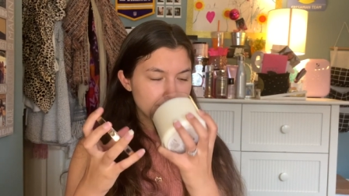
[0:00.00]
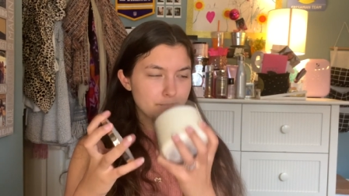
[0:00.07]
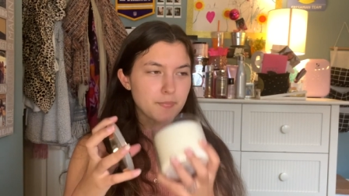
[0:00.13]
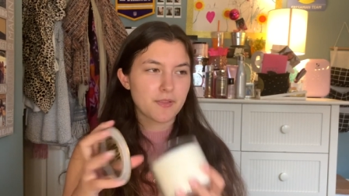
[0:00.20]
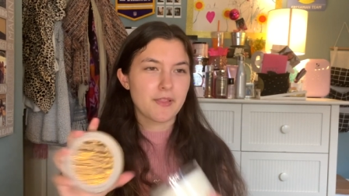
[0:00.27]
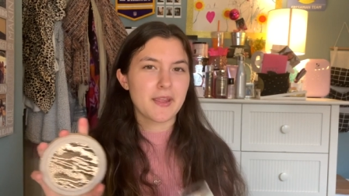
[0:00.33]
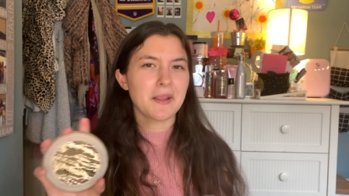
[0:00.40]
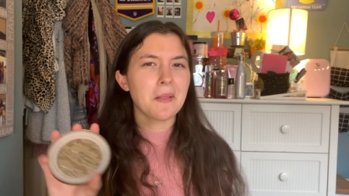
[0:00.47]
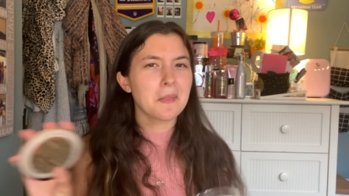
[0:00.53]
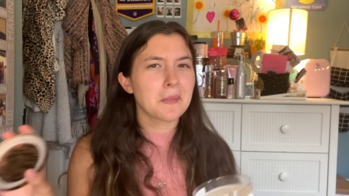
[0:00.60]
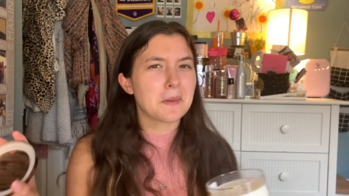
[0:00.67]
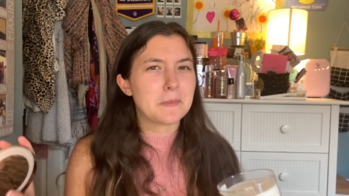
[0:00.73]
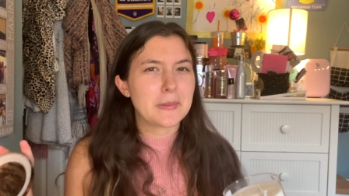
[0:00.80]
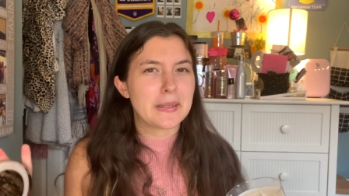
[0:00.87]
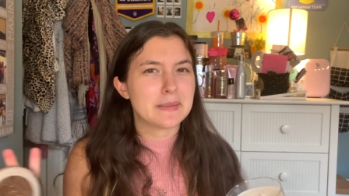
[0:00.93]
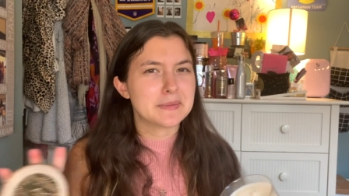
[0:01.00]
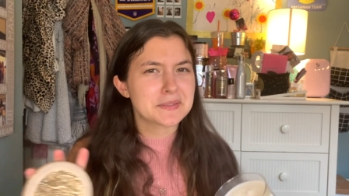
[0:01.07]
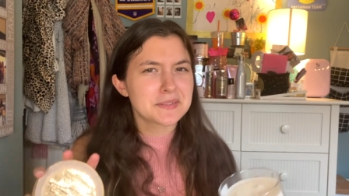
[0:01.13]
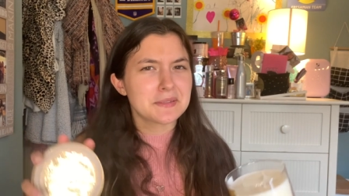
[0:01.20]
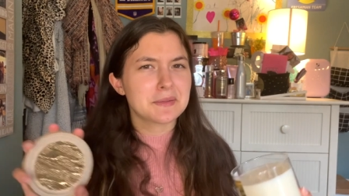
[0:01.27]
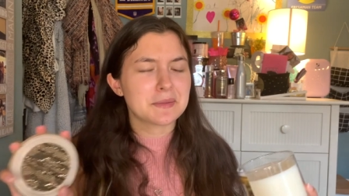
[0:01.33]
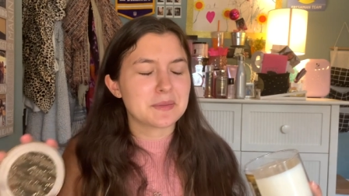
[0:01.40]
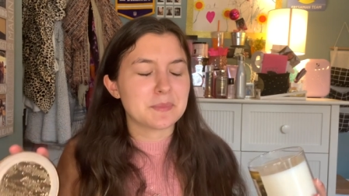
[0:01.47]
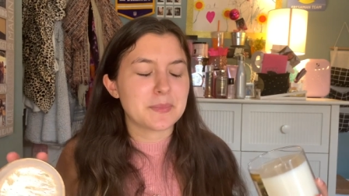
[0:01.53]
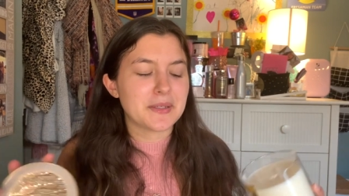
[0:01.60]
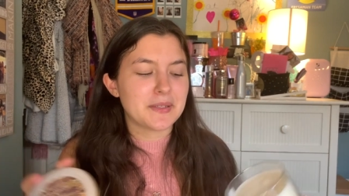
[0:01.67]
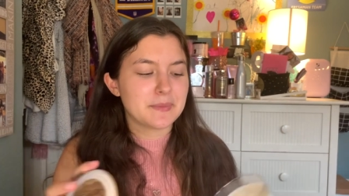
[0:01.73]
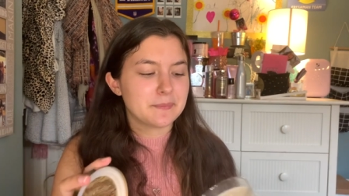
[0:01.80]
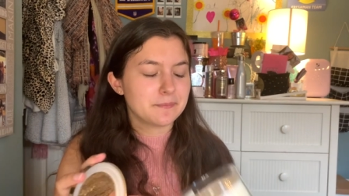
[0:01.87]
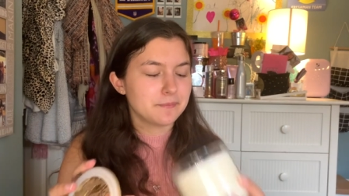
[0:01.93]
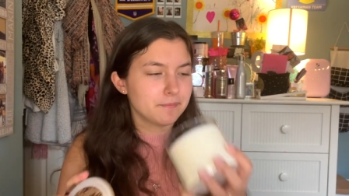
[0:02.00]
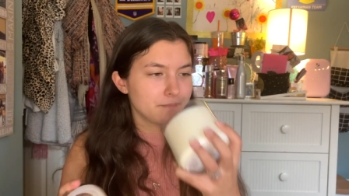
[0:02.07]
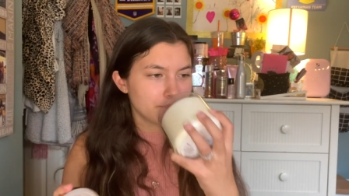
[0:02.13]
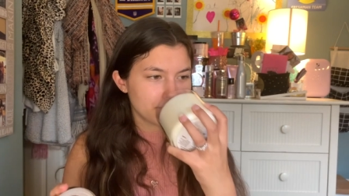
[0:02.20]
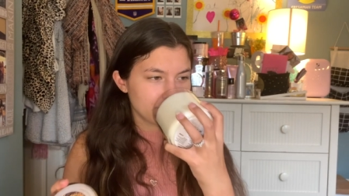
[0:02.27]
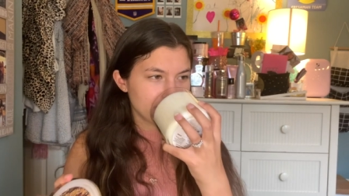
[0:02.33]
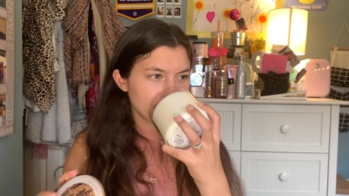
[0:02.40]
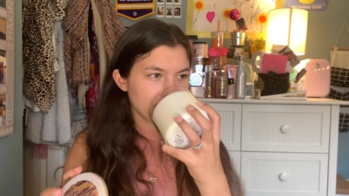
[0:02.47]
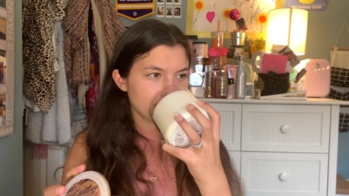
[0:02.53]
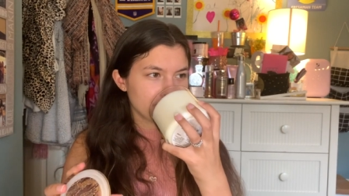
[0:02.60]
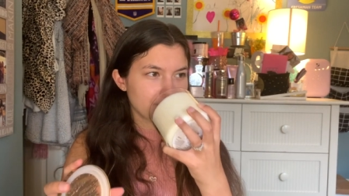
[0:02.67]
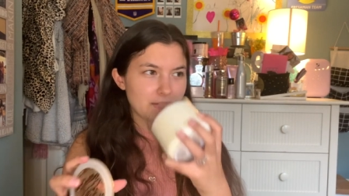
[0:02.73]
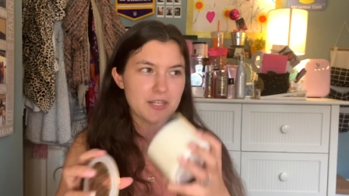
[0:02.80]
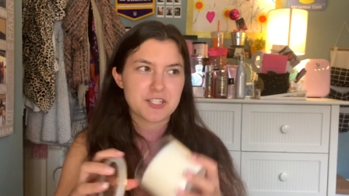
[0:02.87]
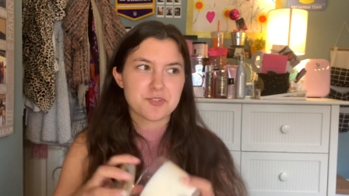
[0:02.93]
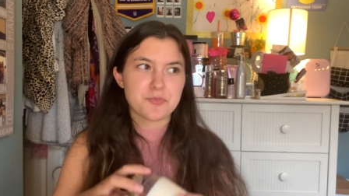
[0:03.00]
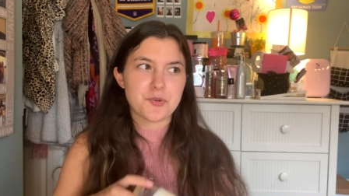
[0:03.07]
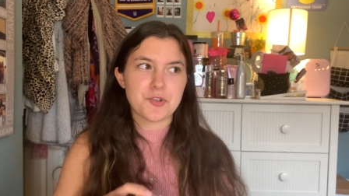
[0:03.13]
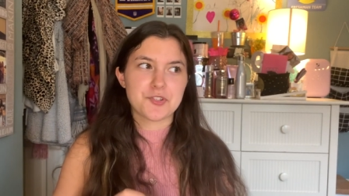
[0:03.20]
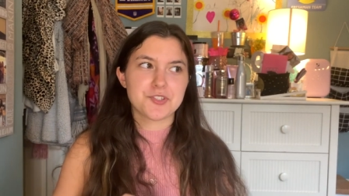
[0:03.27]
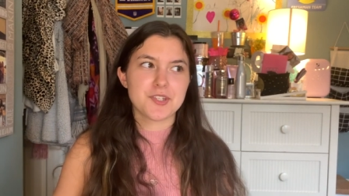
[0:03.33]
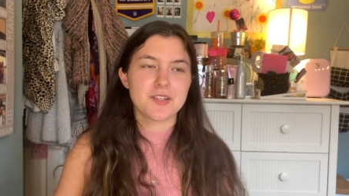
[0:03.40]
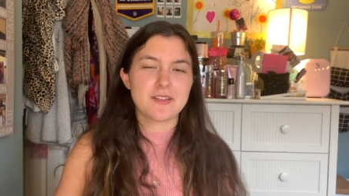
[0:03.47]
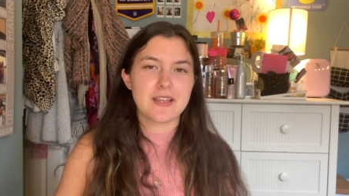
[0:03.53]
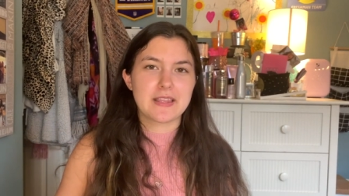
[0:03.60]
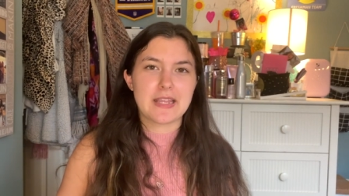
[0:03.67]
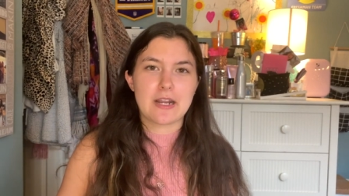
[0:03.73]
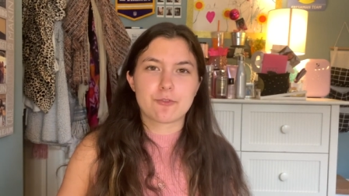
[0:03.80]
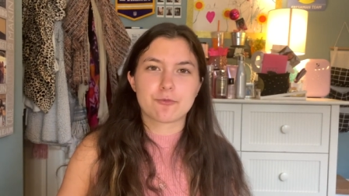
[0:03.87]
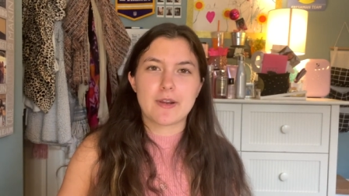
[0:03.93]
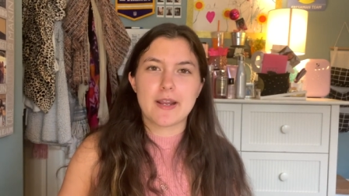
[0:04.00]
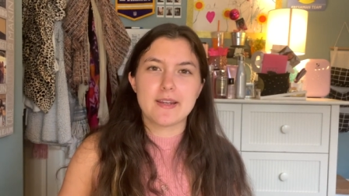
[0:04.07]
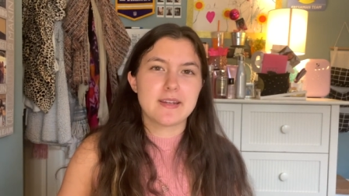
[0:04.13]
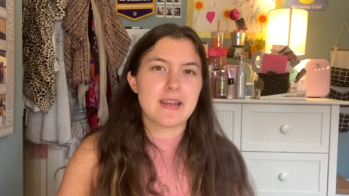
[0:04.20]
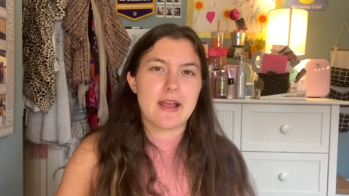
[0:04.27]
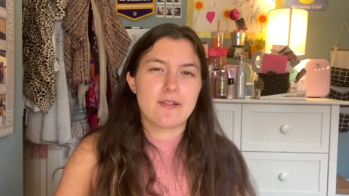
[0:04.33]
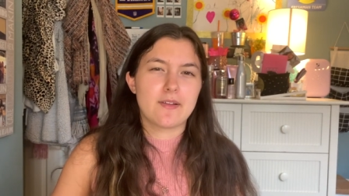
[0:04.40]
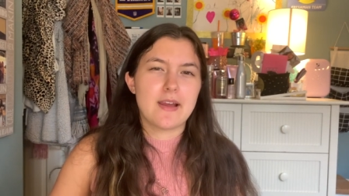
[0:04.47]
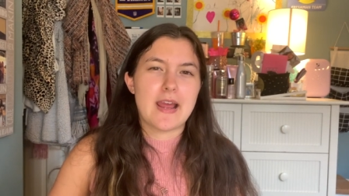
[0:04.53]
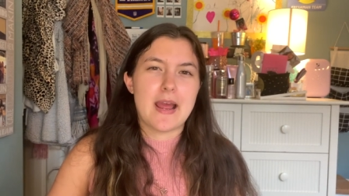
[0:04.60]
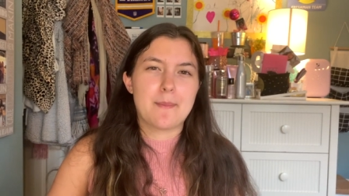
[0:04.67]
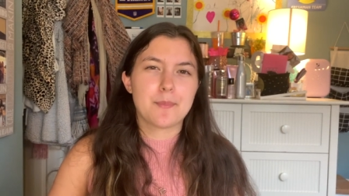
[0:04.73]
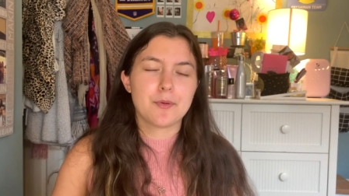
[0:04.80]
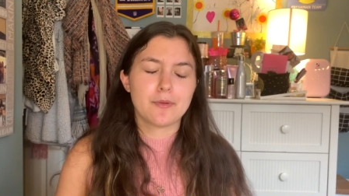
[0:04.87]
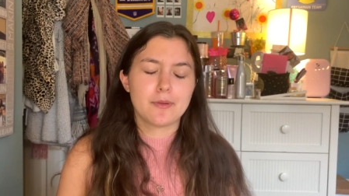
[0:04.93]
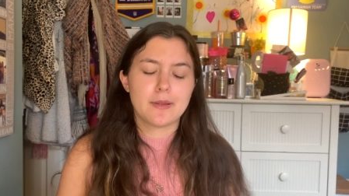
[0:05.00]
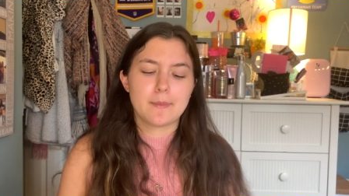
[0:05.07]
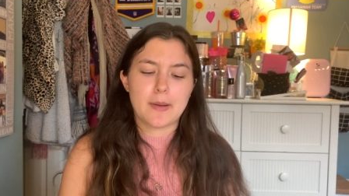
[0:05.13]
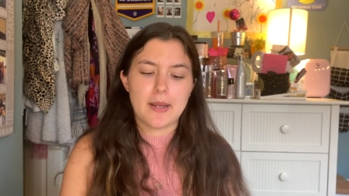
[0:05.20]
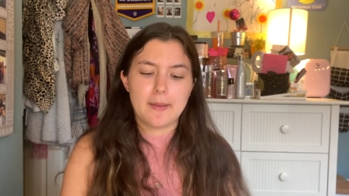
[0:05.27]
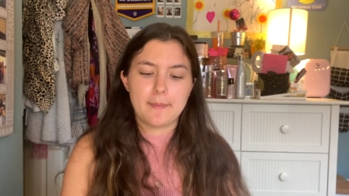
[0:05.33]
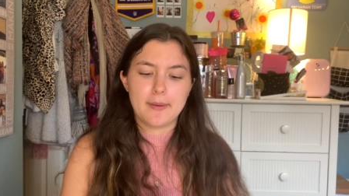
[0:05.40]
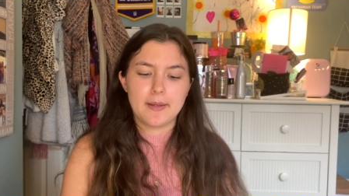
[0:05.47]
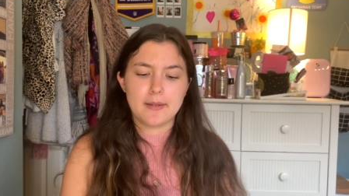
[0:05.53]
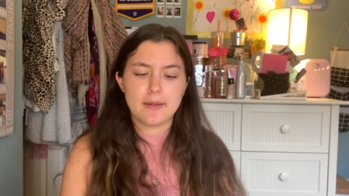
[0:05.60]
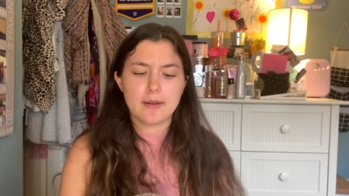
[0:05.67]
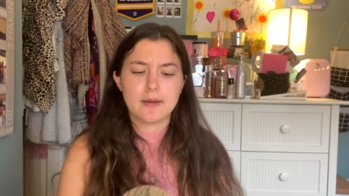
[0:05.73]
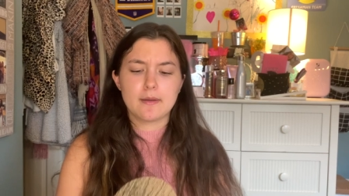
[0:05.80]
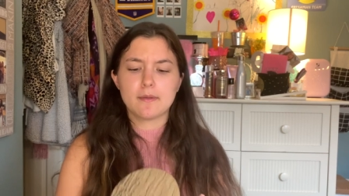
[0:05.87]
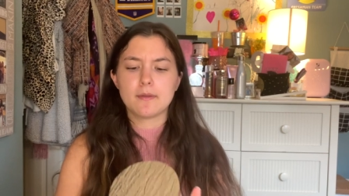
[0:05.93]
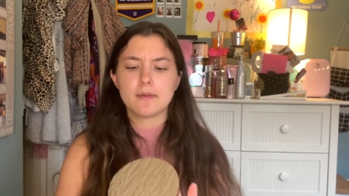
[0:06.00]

but, like, a little bit. Just a little bit. It's mostly, like, that red gala apple, in my opinion.